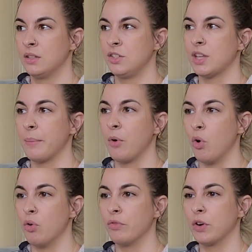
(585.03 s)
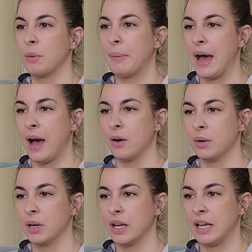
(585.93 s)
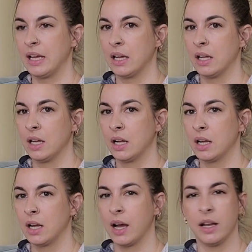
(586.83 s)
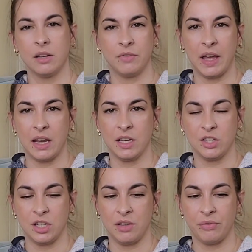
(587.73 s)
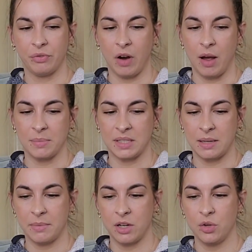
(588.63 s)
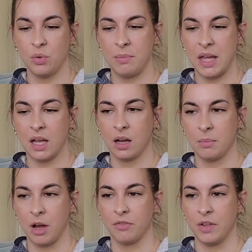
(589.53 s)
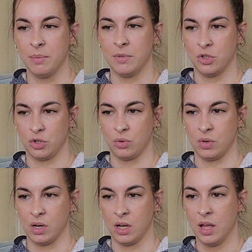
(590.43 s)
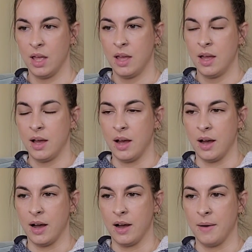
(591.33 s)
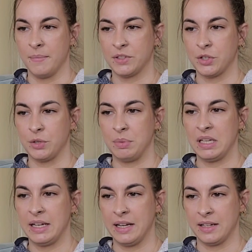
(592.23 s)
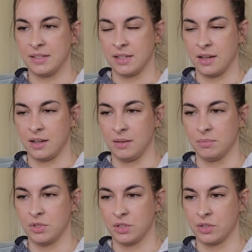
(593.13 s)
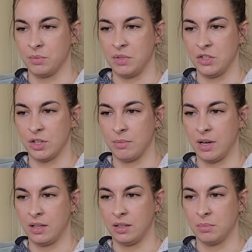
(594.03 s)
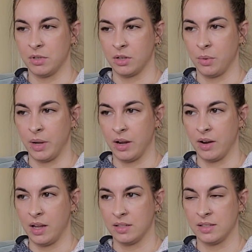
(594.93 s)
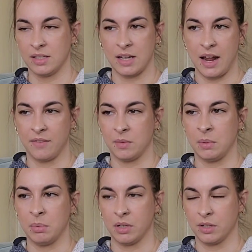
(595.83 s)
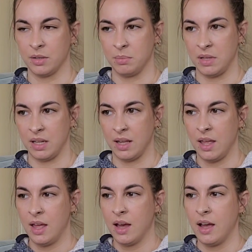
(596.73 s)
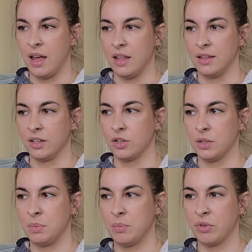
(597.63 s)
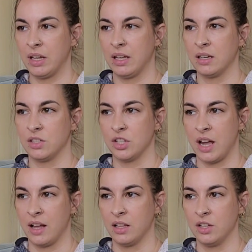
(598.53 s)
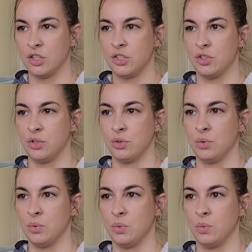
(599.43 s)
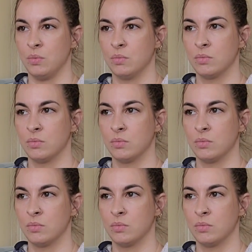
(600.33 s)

some overpowering kind of energy from somebody who may come off immature. This could be an air sign. So this could be a Gemini, Libra, Aquarius. Doesn't have to be, but it could be. And they could be bringing in a challenge to